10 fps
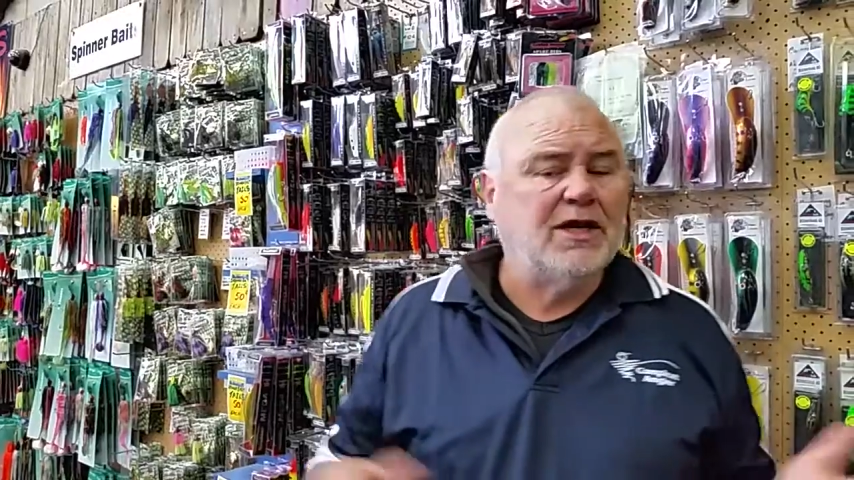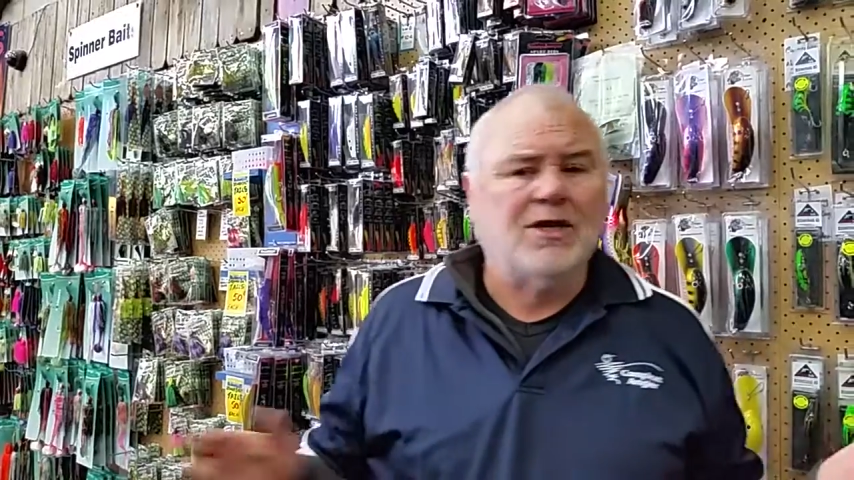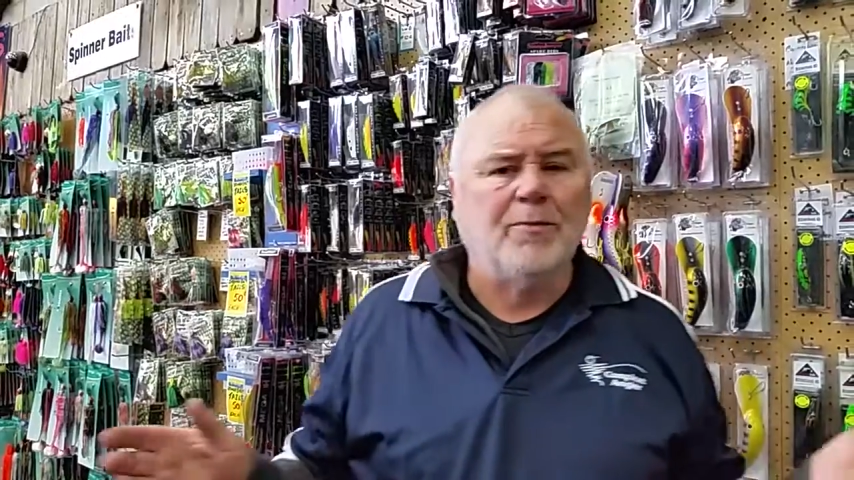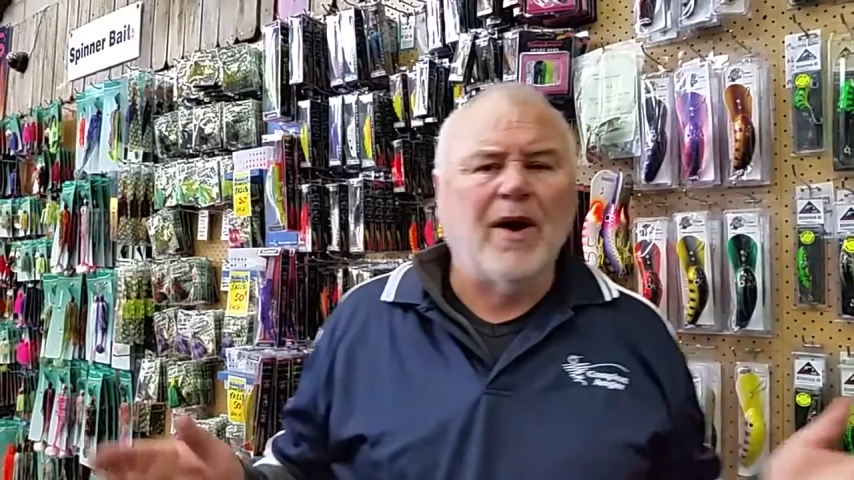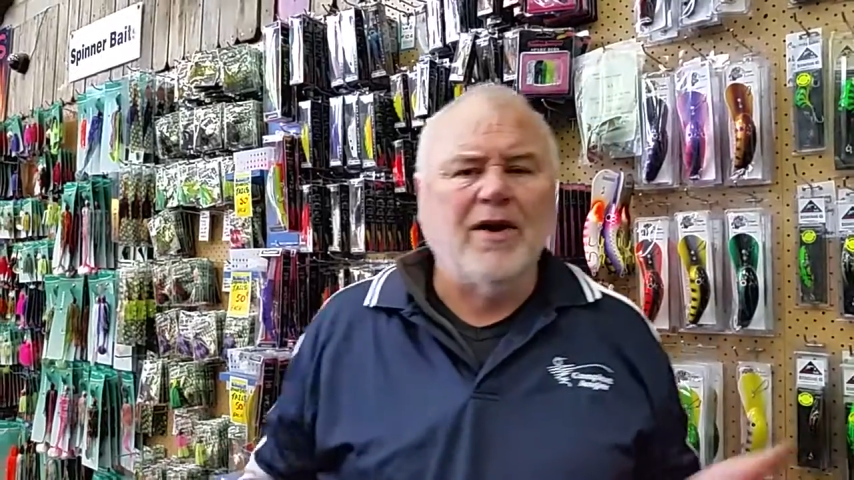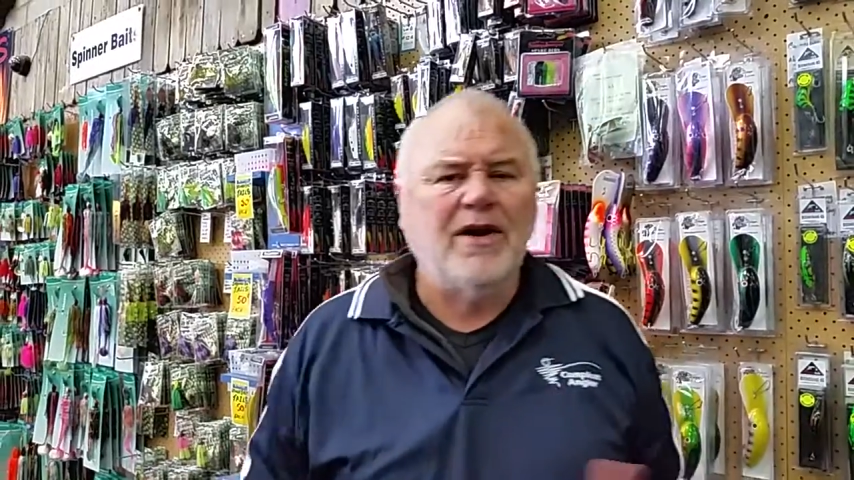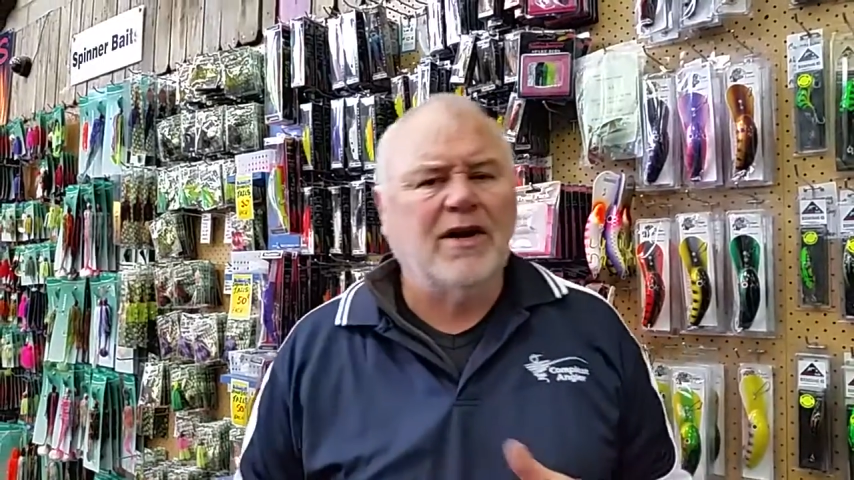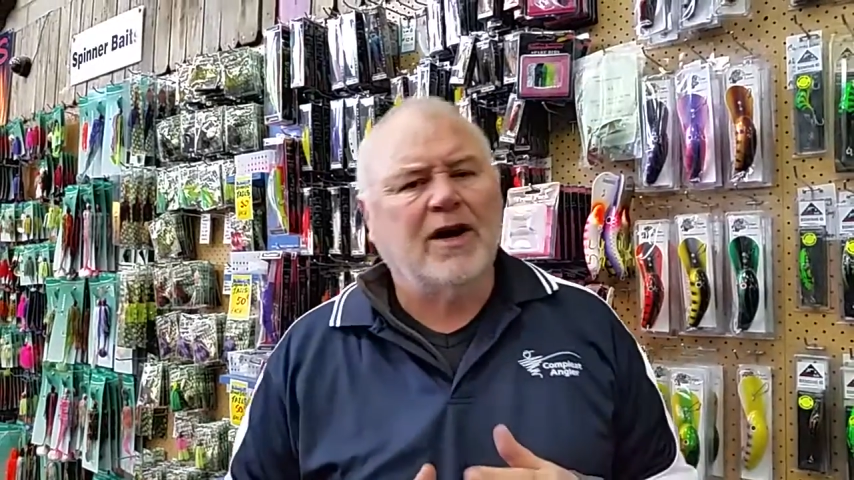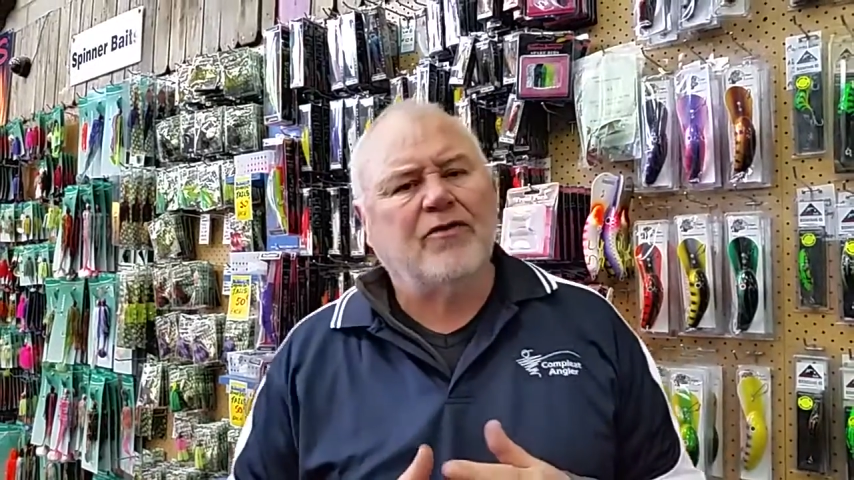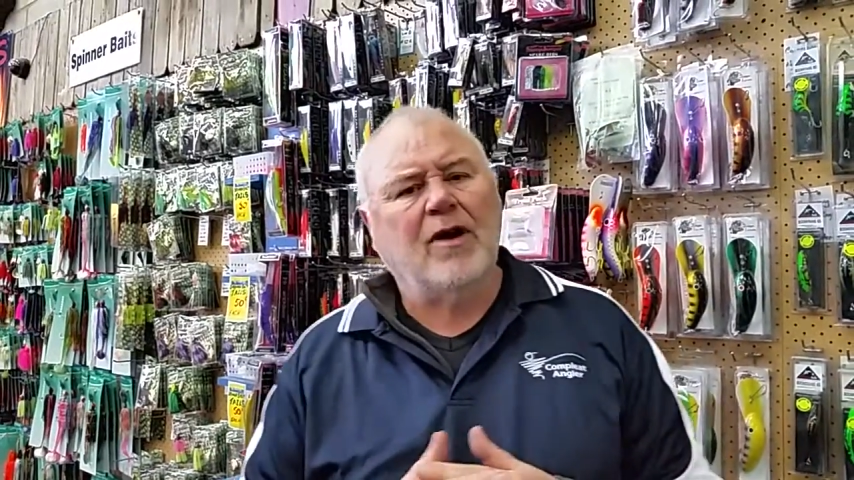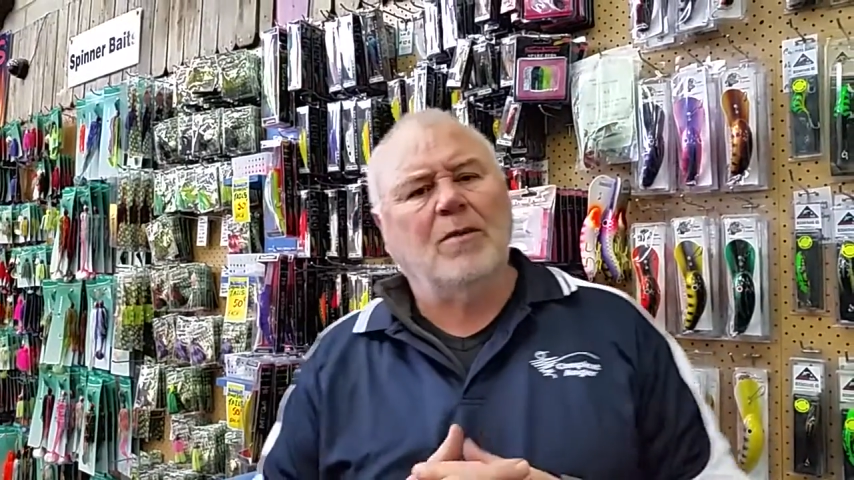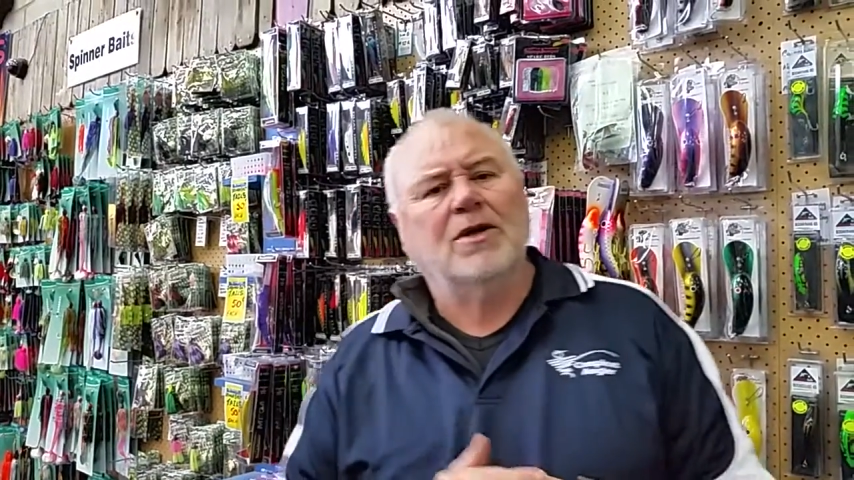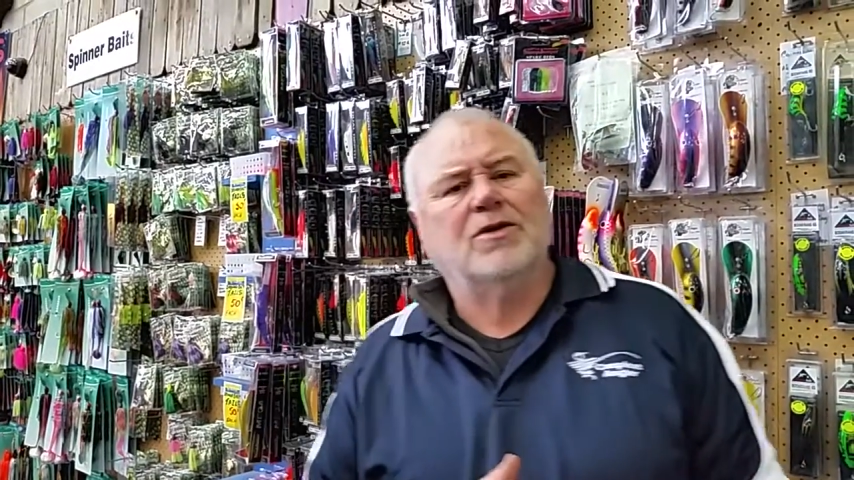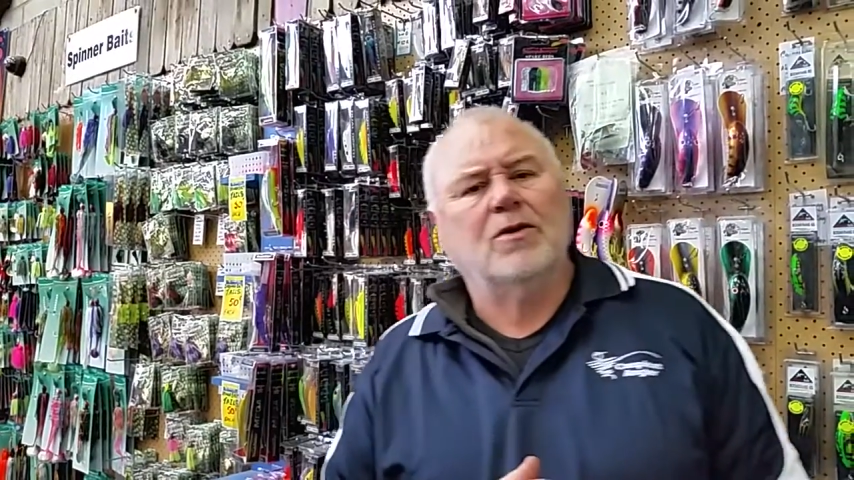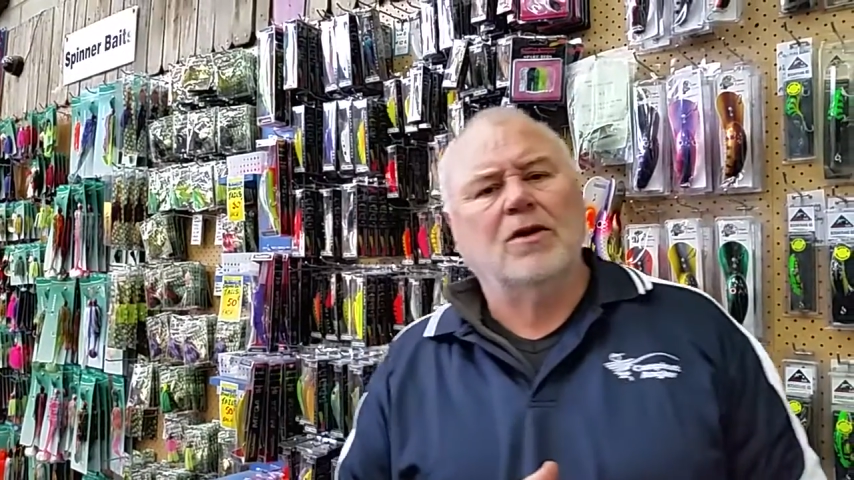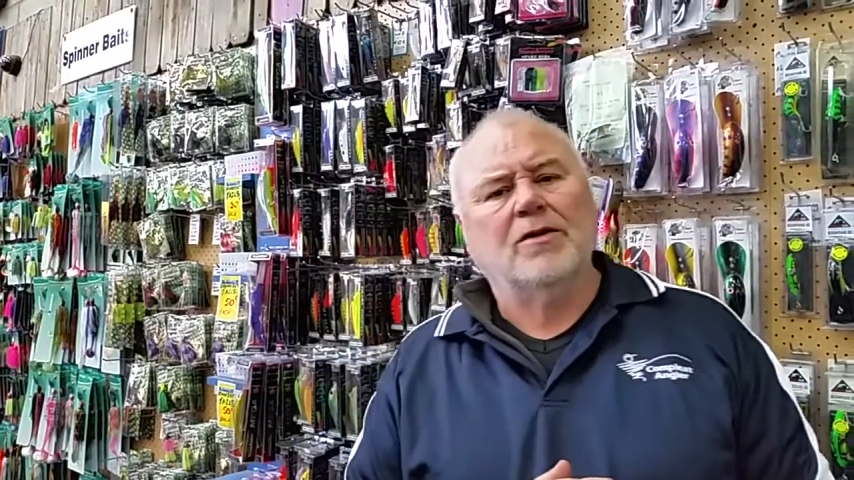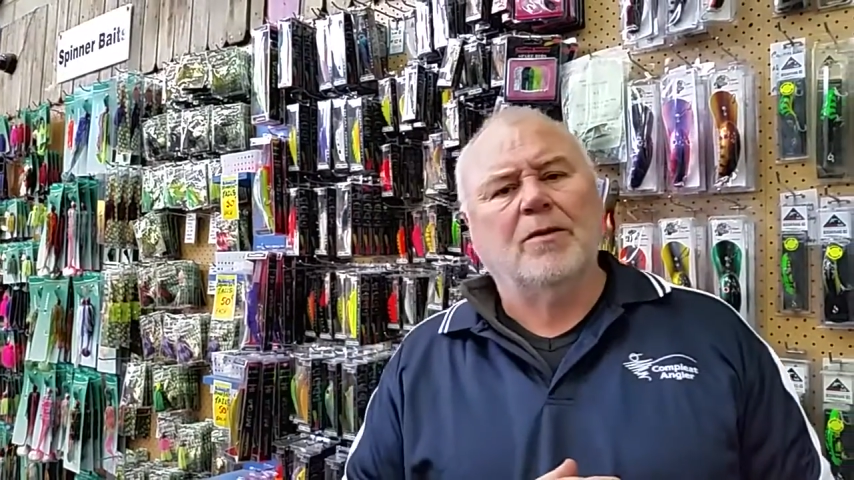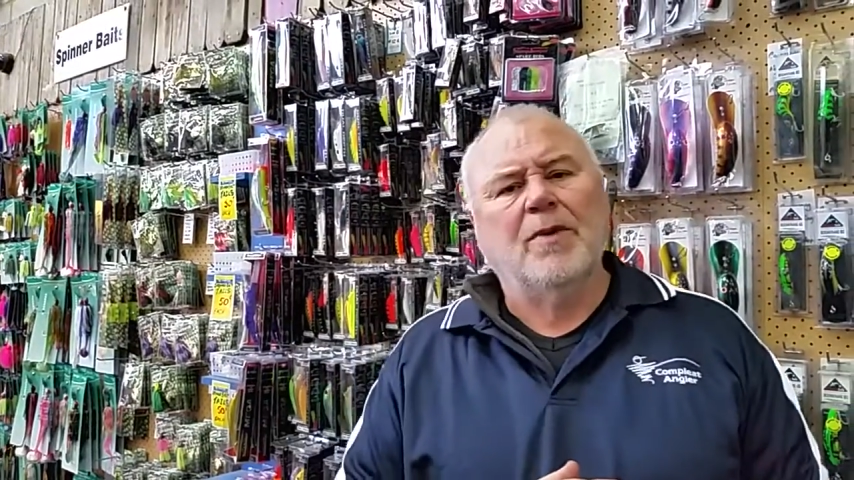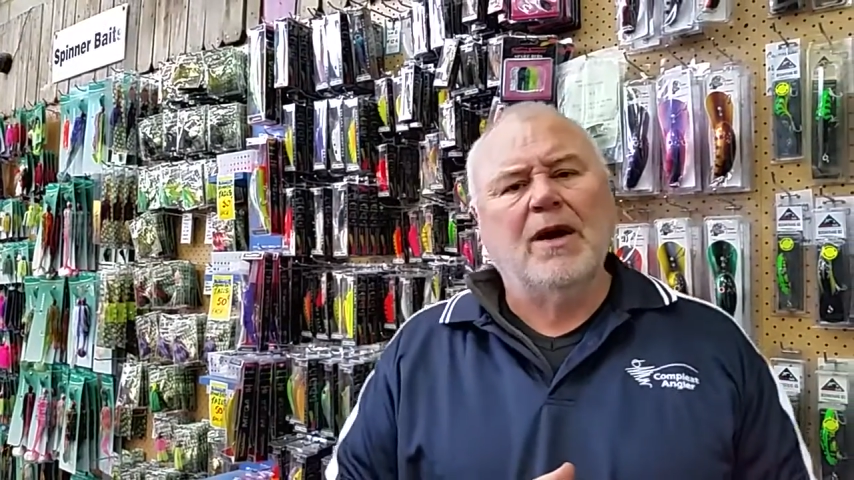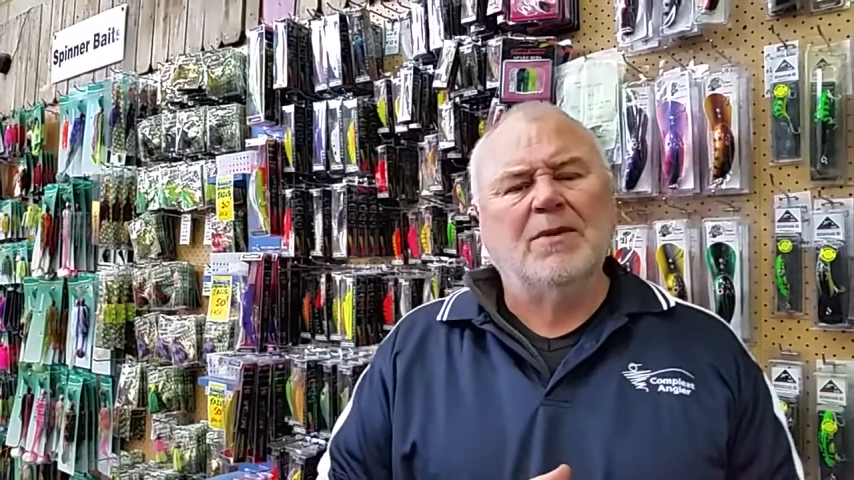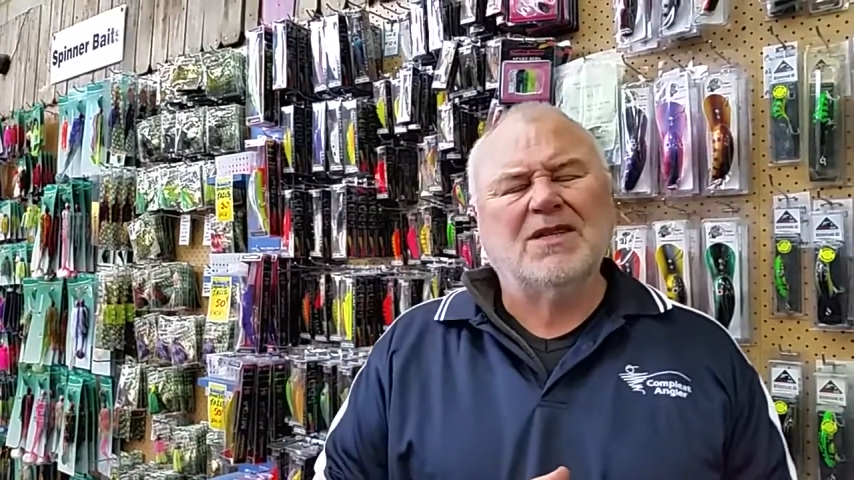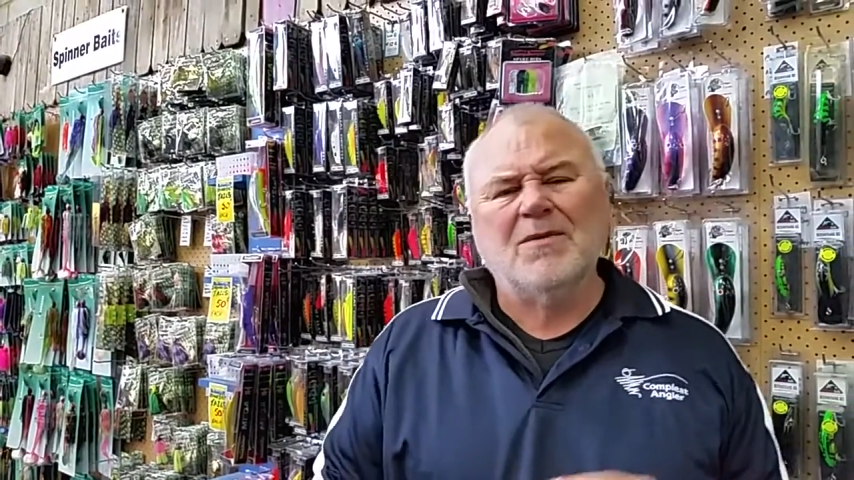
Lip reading: You get your boat in, no trouble at all at the moment.